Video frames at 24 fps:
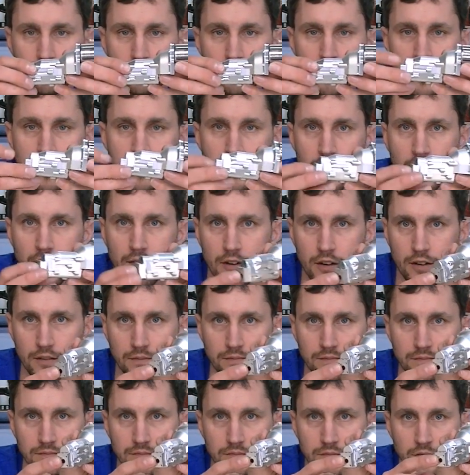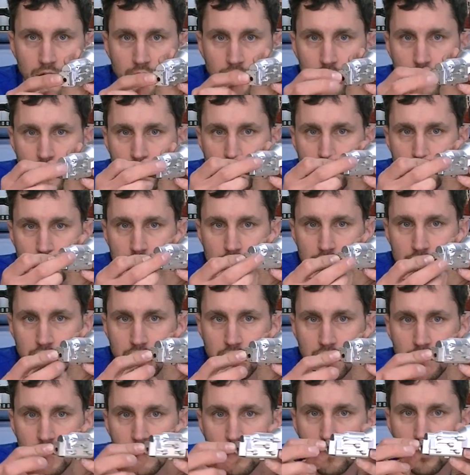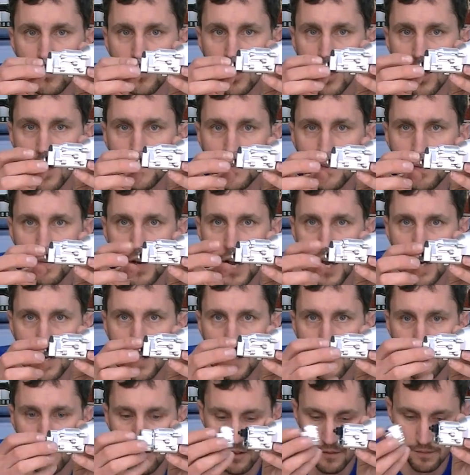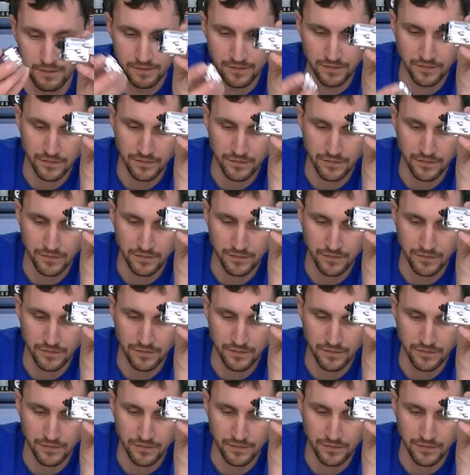This cover, four screws, pull off the back cover.